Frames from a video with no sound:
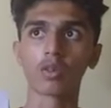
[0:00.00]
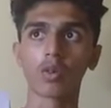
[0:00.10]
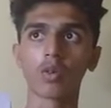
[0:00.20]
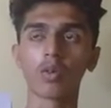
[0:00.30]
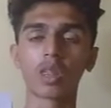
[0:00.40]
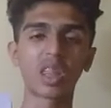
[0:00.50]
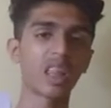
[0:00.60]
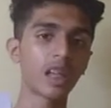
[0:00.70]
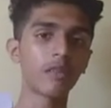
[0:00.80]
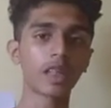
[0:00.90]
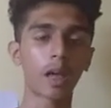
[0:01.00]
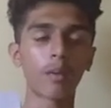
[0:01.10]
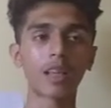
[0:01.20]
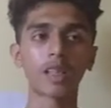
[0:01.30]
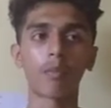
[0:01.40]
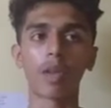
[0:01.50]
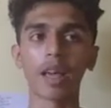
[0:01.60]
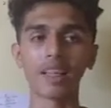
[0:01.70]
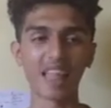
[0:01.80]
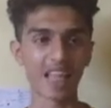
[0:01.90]
So thing which I am actually
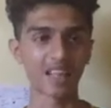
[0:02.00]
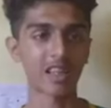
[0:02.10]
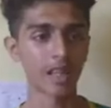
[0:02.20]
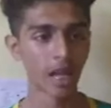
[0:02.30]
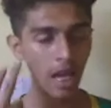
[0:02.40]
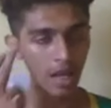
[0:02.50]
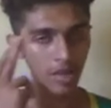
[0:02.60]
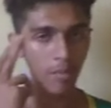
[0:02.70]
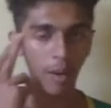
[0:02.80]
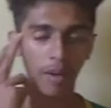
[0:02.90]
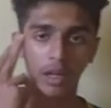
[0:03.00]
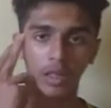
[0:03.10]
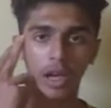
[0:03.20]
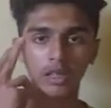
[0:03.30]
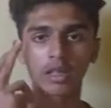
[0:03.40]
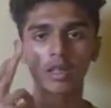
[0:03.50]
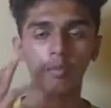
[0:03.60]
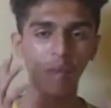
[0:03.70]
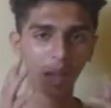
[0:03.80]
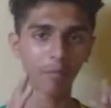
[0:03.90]
applying is actually the
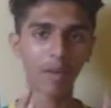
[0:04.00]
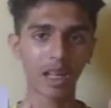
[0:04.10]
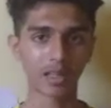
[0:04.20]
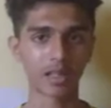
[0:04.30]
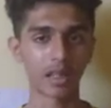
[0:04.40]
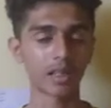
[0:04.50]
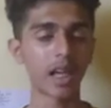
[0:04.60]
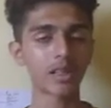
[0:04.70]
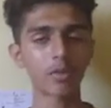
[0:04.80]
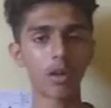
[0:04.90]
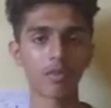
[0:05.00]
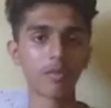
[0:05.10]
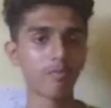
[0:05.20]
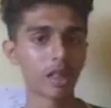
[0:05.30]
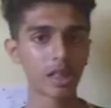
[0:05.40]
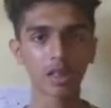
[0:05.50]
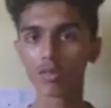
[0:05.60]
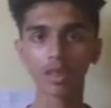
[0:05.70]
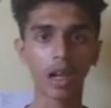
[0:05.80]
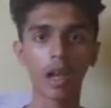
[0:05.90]
mind palace thing. It's actually one of the methods
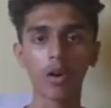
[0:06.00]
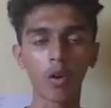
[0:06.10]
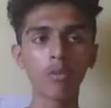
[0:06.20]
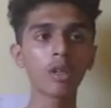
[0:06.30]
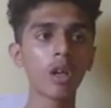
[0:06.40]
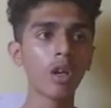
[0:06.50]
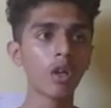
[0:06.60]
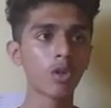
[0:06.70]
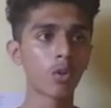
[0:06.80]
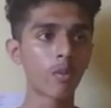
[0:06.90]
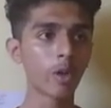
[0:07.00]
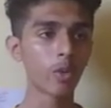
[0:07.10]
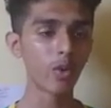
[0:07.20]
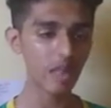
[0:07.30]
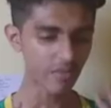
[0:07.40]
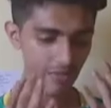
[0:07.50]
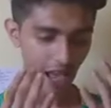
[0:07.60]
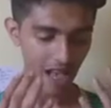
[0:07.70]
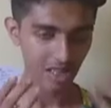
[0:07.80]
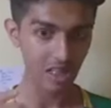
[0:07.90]
of Sherlock Holmes. So what we do is we
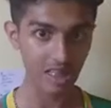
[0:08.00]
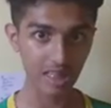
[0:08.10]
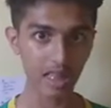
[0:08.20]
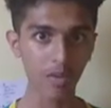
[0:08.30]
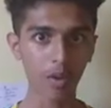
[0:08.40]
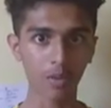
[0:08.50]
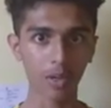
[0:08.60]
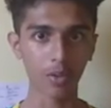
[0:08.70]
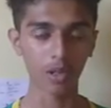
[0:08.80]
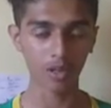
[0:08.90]
actually see what we do.